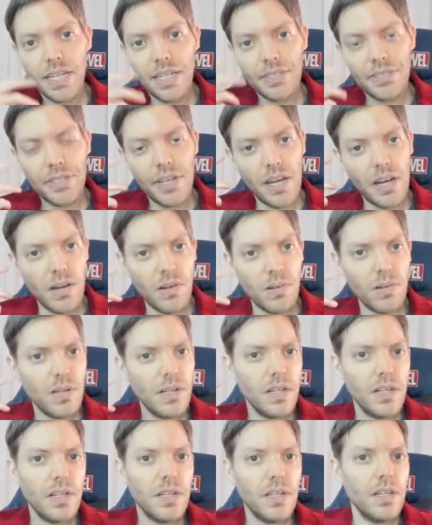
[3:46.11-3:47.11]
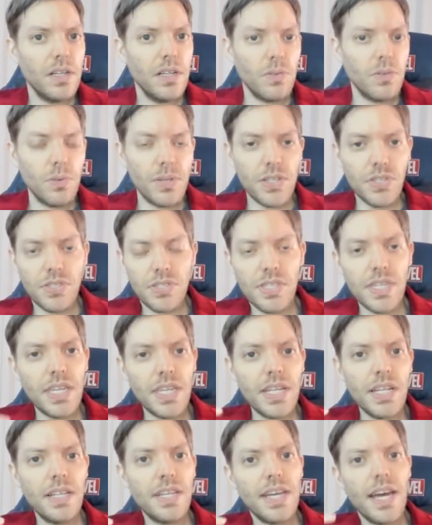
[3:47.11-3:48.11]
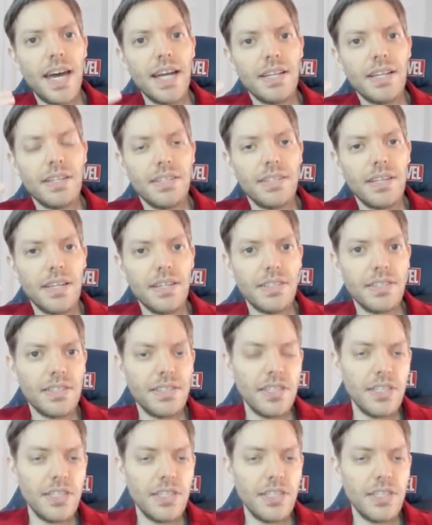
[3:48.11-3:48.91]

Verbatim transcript: So we see that since